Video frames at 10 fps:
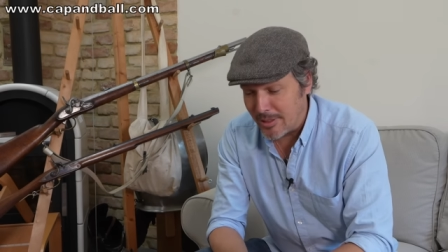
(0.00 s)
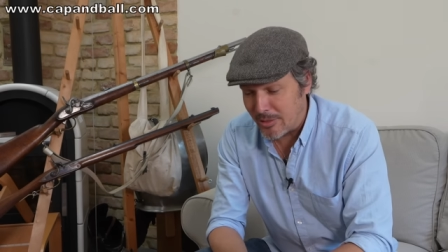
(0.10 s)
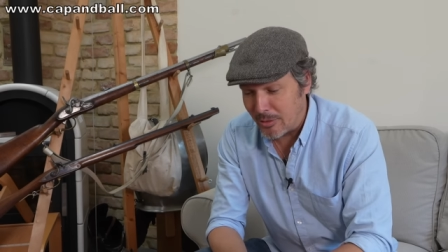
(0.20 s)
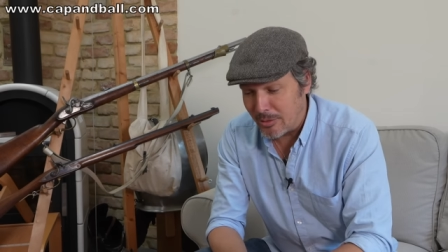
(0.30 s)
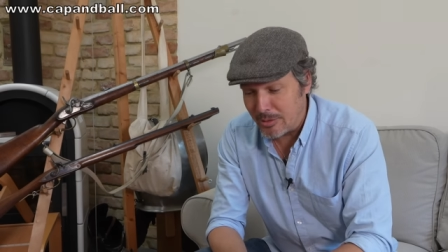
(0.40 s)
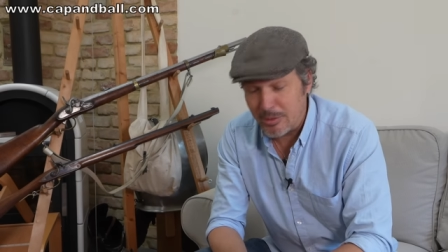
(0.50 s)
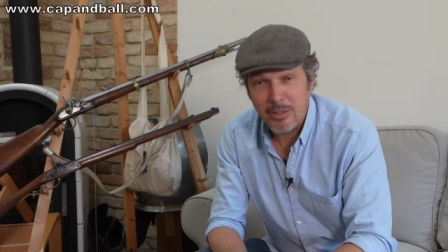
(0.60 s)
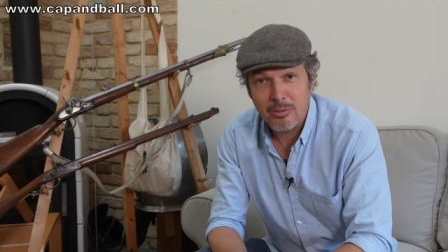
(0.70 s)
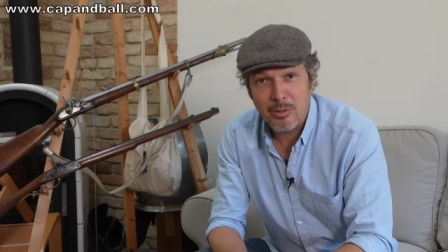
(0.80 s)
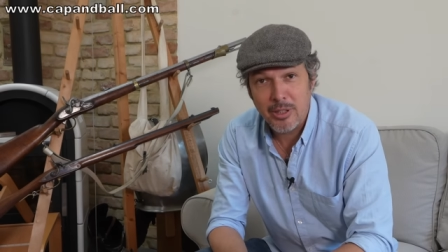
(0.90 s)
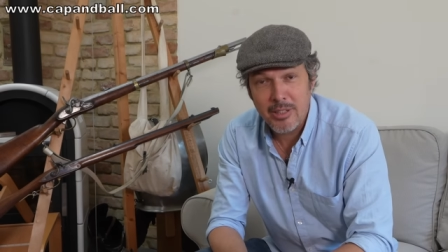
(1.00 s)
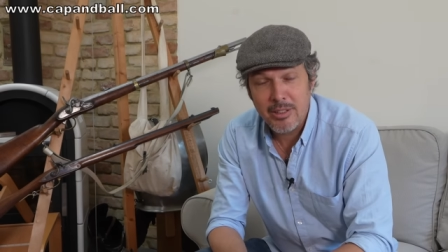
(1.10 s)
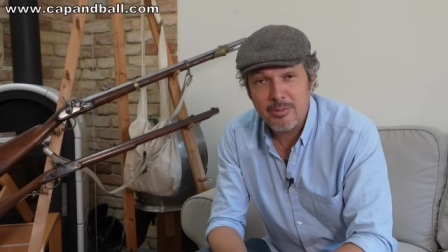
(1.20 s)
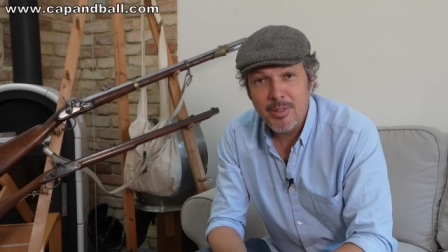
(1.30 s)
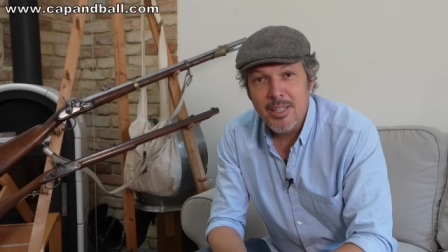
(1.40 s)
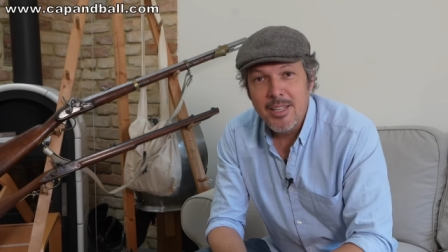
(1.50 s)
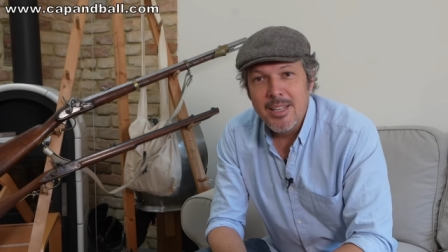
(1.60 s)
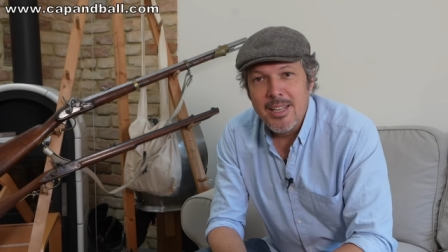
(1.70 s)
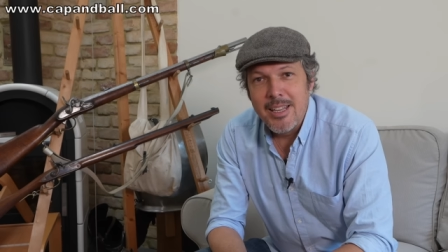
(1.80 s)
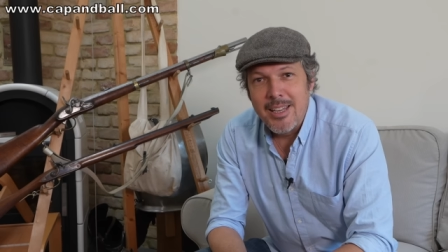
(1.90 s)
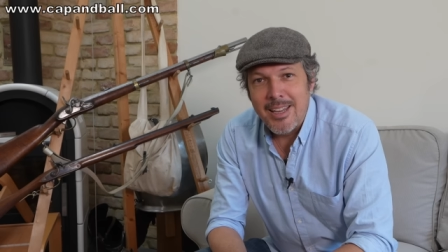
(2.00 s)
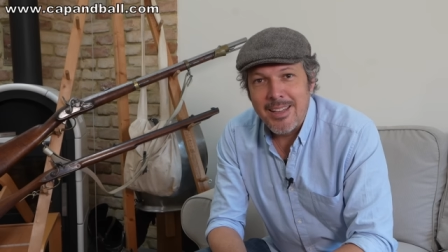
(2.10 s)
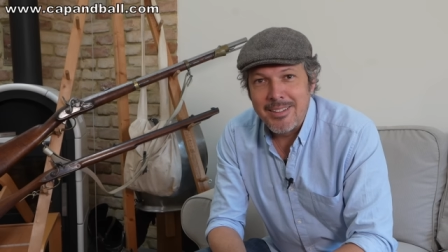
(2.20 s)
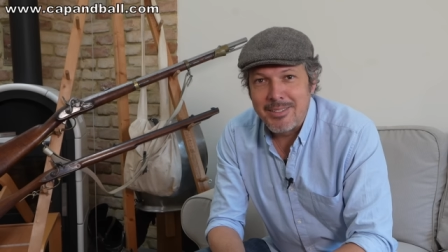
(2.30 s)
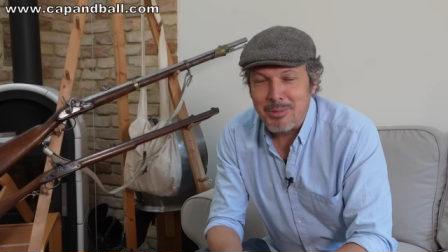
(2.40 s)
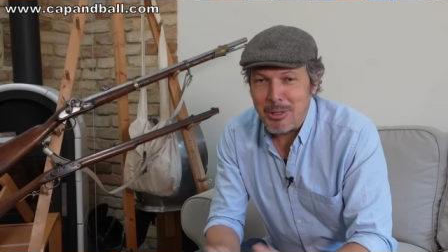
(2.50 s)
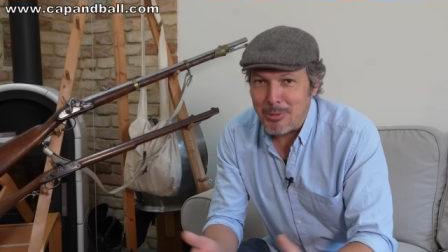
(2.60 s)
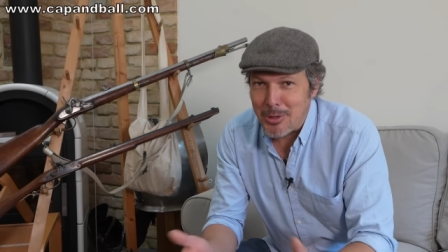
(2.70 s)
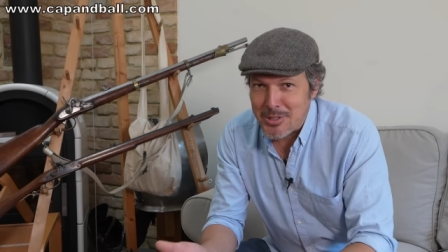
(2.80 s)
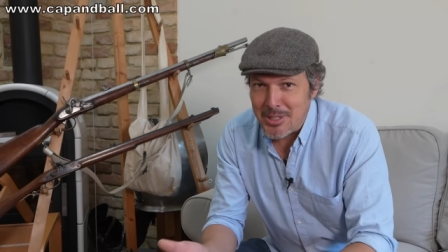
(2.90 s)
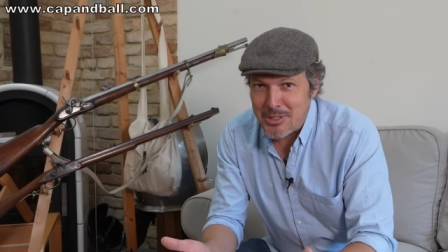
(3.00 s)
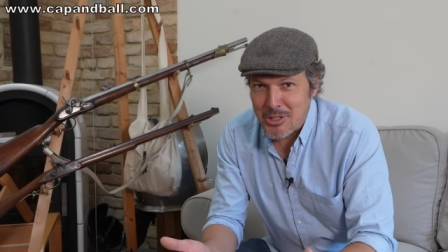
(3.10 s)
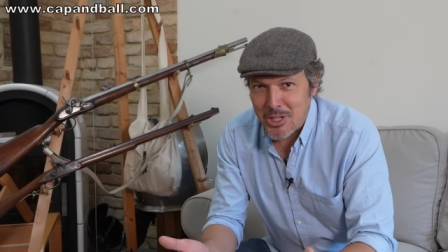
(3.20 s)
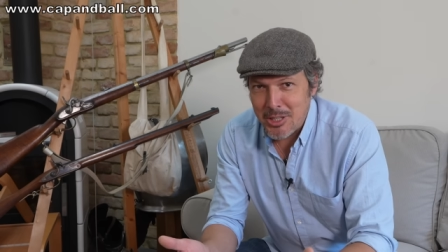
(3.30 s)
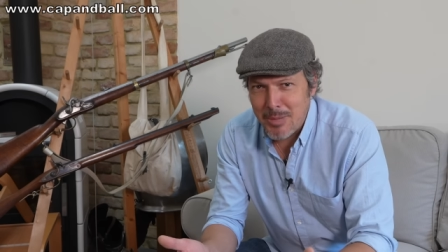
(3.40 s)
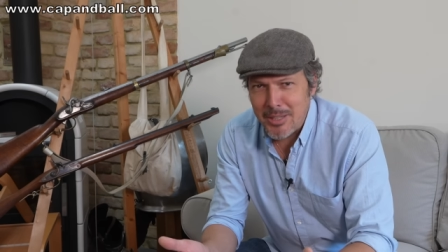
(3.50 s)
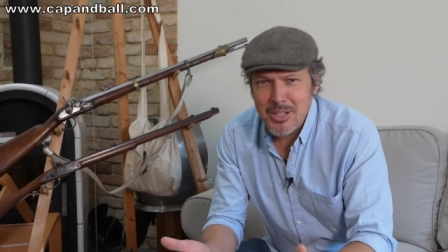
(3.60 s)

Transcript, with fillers: so you cannot forget it. And it works, ladies and gentlemen.